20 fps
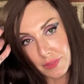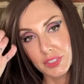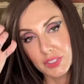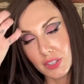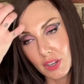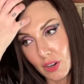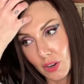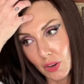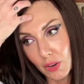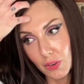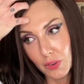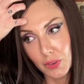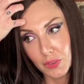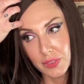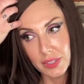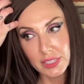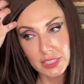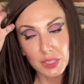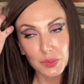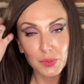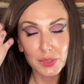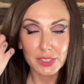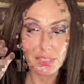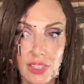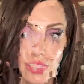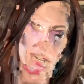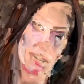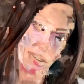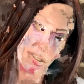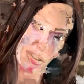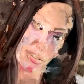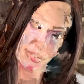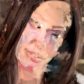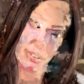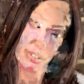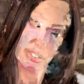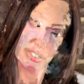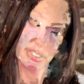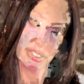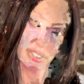So this was not our
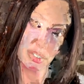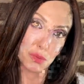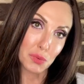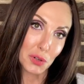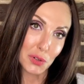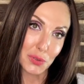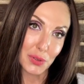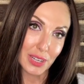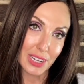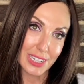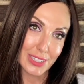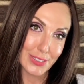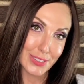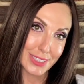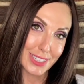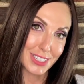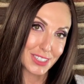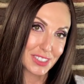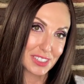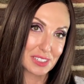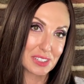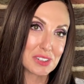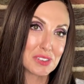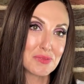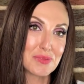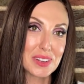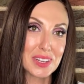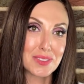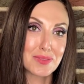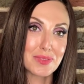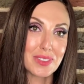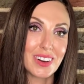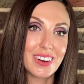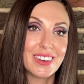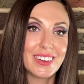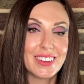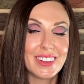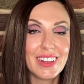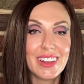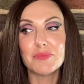first rodeo with the Jingle Bell
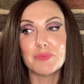Ball,